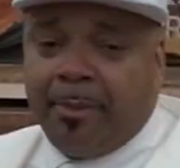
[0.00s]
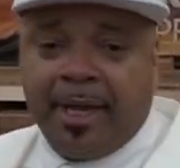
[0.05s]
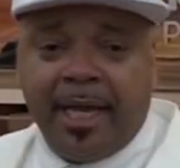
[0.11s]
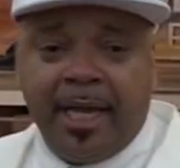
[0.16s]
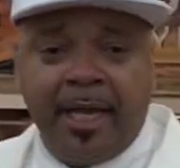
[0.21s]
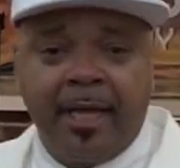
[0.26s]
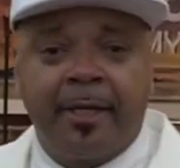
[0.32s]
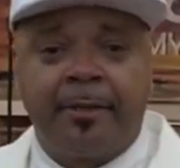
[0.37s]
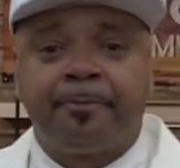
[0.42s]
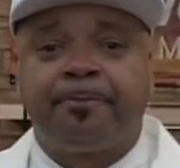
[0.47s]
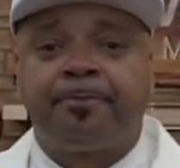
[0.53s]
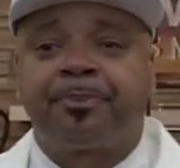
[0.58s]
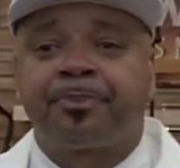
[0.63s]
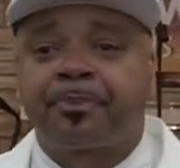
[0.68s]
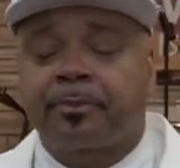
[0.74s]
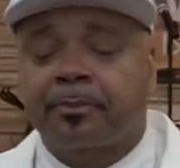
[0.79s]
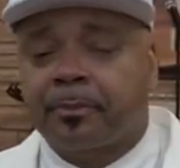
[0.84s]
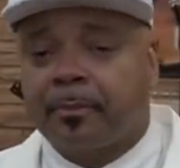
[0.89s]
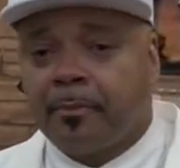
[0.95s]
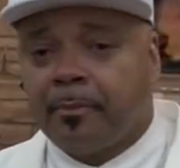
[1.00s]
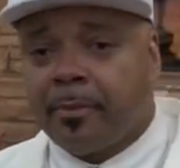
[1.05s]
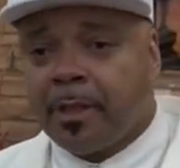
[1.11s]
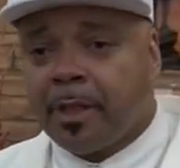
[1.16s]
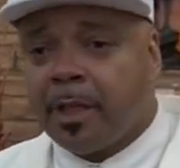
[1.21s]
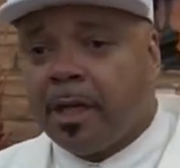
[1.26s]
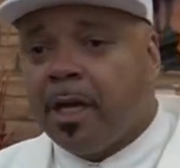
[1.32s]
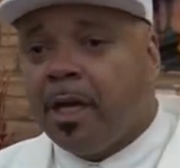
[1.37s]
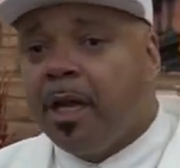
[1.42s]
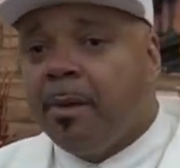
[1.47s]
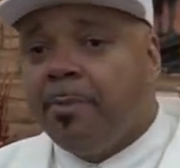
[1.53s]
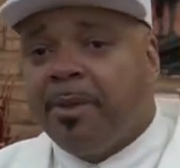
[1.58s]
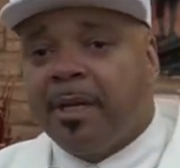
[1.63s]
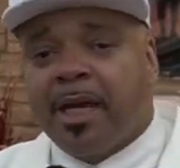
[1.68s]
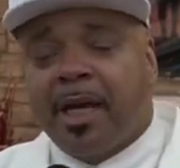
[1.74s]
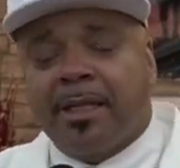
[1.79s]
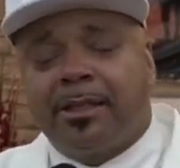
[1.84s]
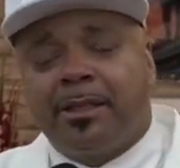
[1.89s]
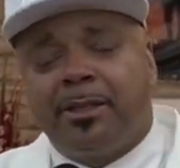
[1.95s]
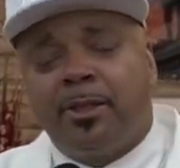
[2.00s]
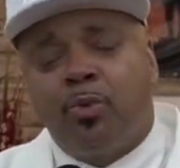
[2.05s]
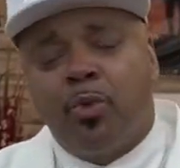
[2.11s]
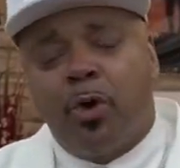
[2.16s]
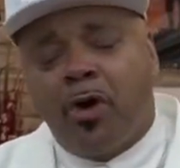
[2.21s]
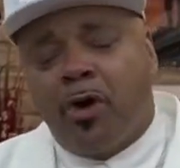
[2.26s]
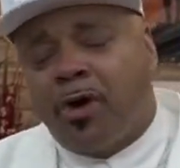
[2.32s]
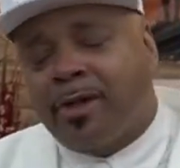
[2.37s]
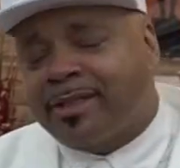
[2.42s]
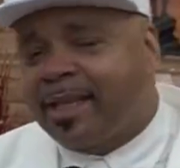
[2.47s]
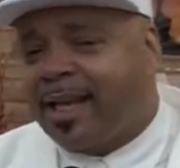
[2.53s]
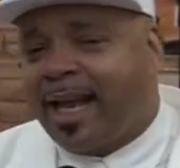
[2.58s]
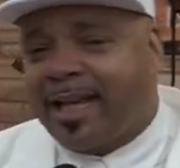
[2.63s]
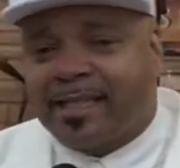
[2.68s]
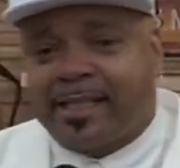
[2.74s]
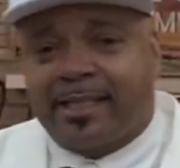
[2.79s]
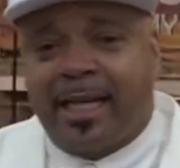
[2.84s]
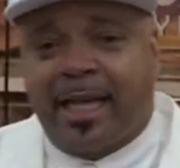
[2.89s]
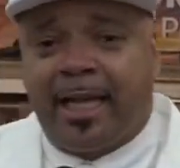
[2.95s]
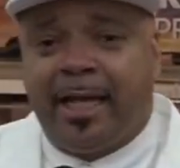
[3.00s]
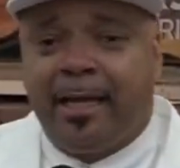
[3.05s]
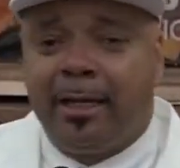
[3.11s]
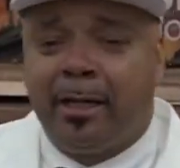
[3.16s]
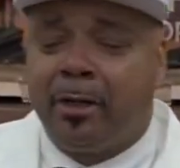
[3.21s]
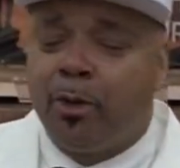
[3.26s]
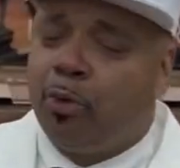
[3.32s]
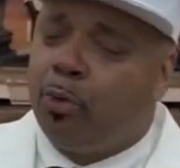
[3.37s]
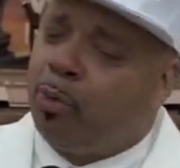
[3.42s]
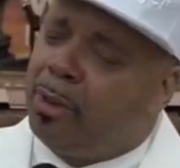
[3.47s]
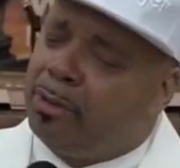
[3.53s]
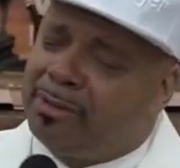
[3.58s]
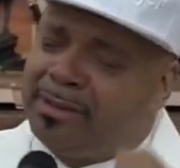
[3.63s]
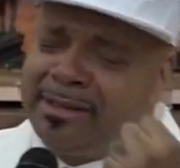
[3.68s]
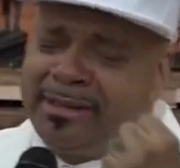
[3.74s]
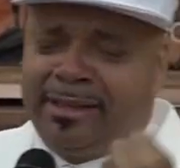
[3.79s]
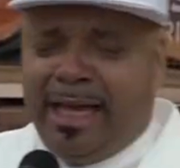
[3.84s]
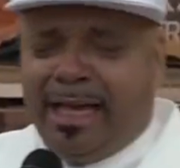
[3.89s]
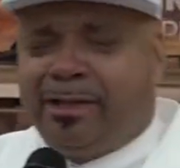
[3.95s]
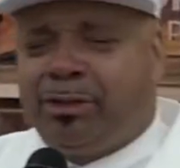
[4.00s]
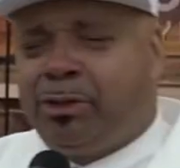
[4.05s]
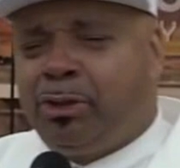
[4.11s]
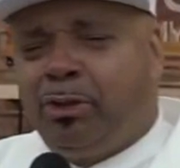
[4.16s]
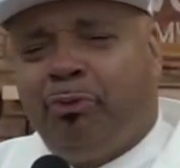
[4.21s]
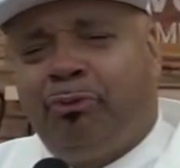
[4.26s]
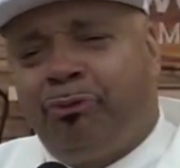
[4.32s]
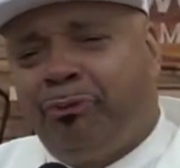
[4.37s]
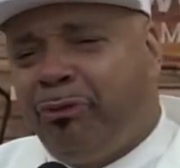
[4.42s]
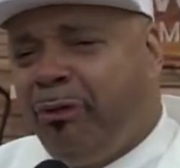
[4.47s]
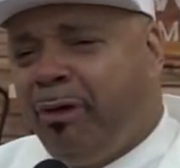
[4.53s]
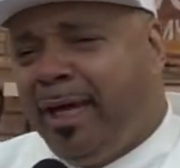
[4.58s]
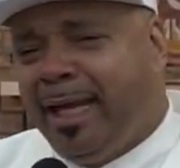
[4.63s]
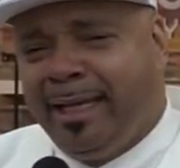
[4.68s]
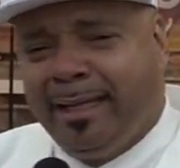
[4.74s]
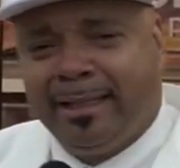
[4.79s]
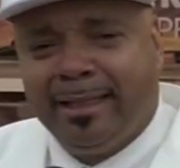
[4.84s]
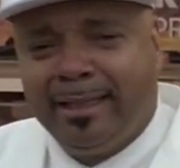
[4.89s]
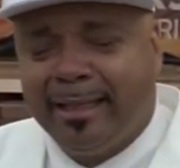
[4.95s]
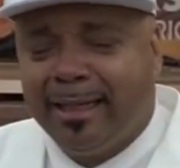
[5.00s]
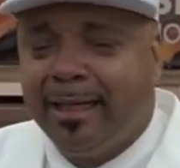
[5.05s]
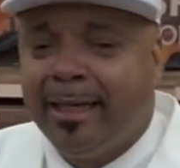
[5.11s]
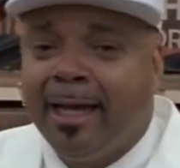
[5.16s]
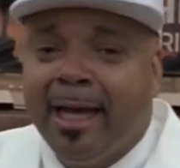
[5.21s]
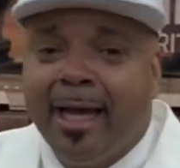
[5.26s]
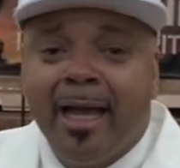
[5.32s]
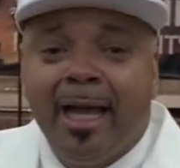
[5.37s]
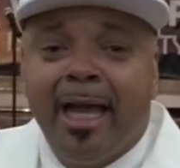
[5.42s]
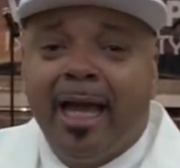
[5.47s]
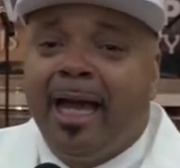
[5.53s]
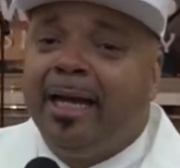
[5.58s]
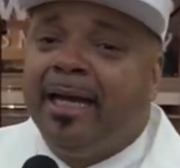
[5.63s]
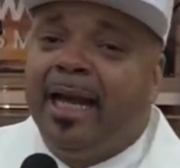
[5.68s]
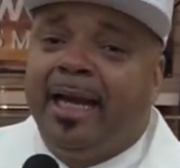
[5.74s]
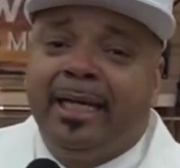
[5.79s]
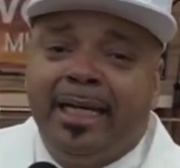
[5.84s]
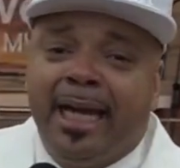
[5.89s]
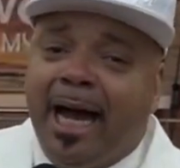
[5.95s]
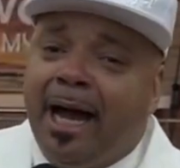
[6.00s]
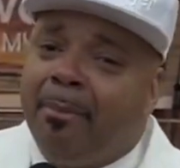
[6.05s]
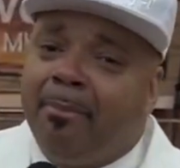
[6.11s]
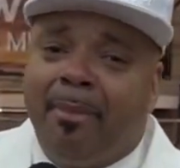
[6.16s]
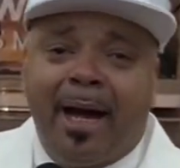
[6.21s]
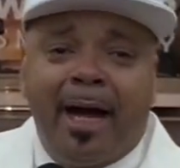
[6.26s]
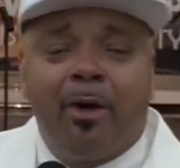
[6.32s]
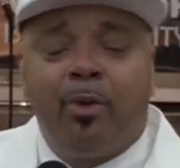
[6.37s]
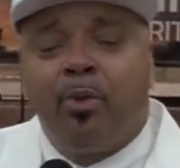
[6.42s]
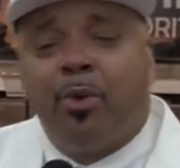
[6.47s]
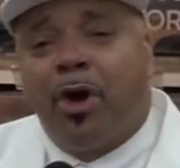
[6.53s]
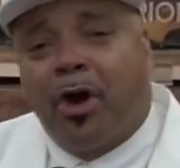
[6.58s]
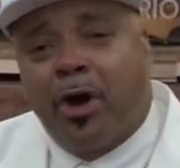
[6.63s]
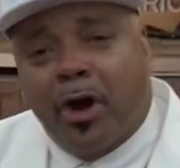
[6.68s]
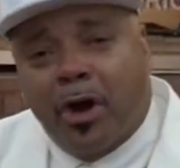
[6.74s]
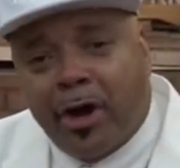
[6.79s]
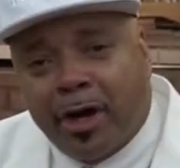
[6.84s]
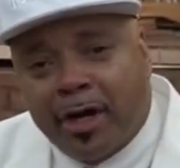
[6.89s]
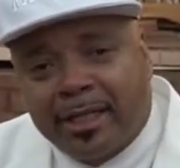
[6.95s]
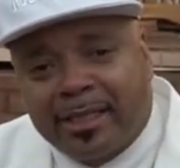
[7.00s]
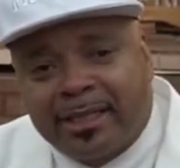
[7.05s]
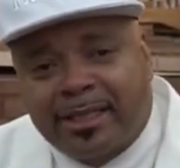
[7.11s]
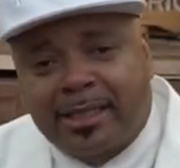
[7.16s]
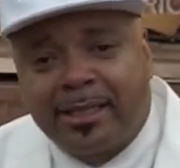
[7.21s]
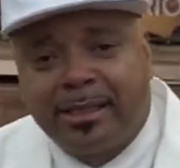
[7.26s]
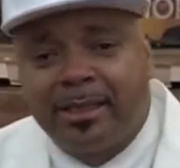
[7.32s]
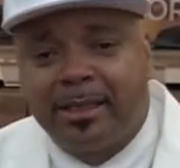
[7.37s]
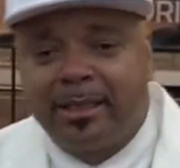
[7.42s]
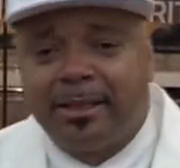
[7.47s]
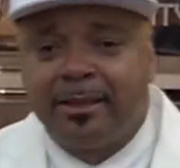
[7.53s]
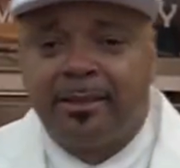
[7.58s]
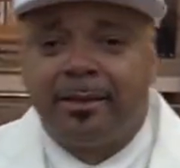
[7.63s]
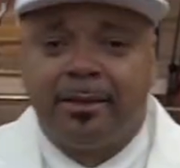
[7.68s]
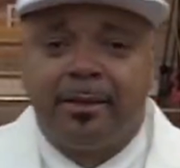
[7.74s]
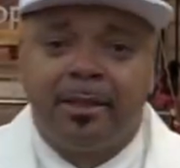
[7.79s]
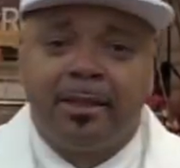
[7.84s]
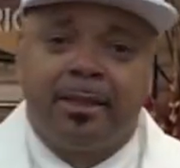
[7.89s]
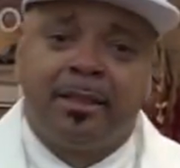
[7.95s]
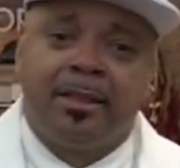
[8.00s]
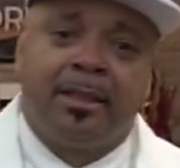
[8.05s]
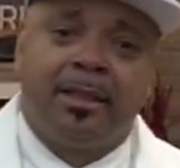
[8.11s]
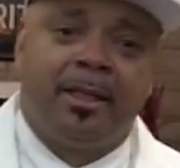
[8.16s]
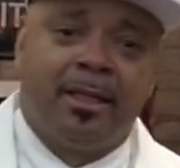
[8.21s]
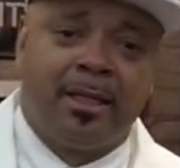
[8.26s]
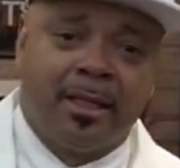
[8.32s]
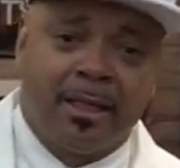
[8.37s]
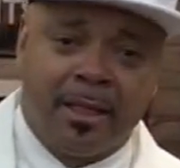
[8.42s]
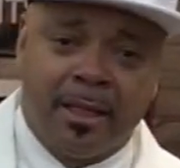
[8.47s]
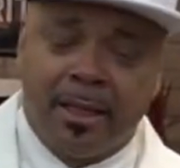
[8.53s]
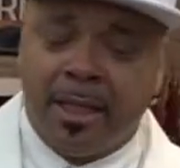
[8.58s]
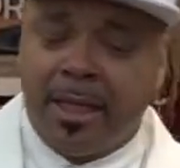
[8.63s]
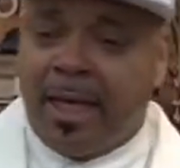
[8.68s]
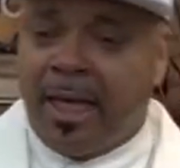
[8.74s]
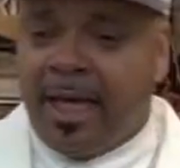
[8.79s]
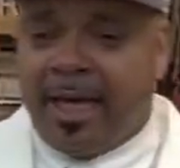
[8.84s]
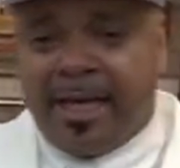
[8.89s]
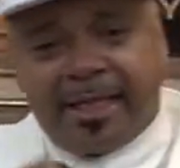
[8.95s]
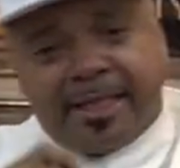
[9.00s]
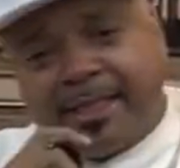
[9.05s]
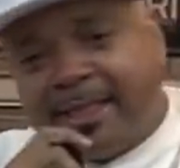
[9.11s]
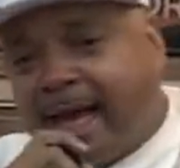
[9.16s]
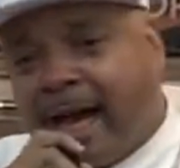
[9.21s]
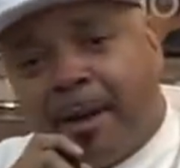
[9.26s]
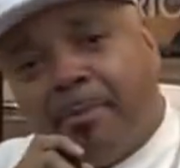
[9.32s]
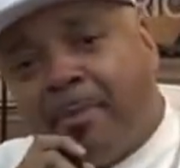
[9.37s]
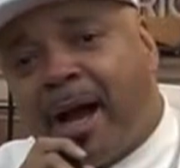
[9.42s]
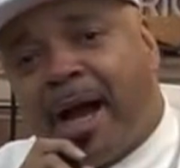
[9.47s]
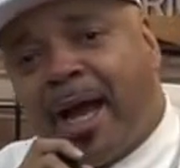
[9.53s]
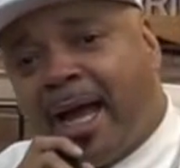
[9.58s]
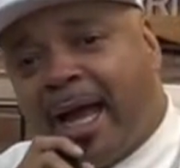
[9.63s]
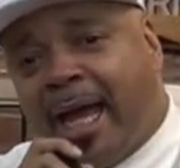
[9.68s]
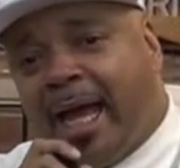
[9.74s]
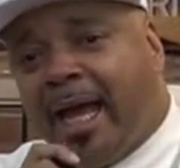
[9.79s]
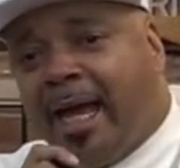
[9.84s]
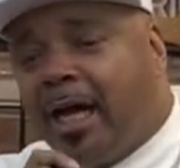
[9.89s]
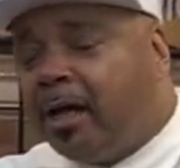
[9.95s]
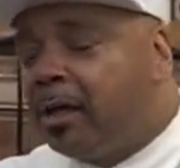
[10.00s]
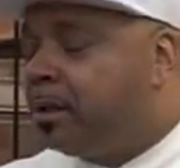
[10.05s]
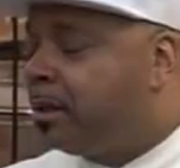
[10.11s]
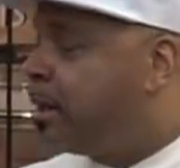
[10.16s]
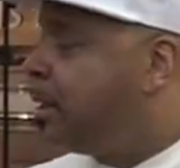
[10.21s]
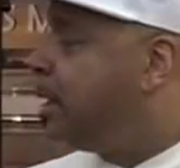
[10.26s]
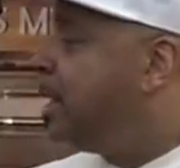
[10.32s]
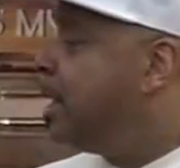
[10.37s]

me. Because the words that I say will set you. And they're not my words. It is not my help.